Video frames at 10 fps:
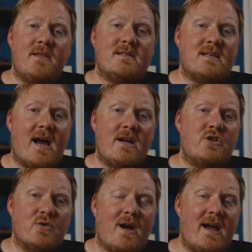this, I
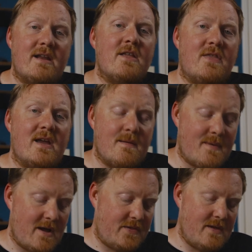try to think
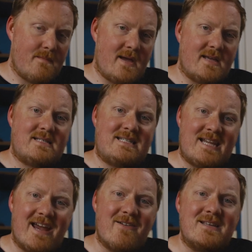about them as
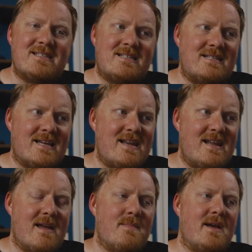terraced
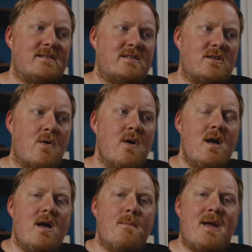dynamics. So
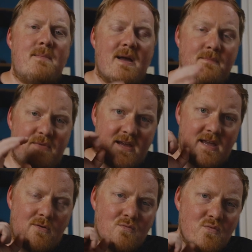maybe I'm
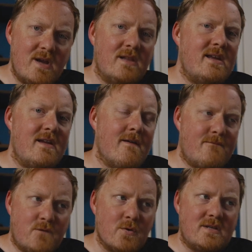thinking really
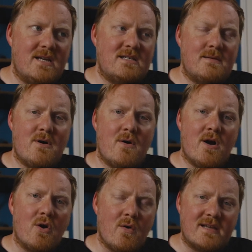fortissimo,
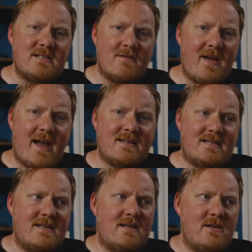aggressive
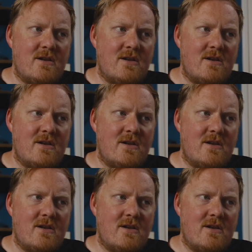accented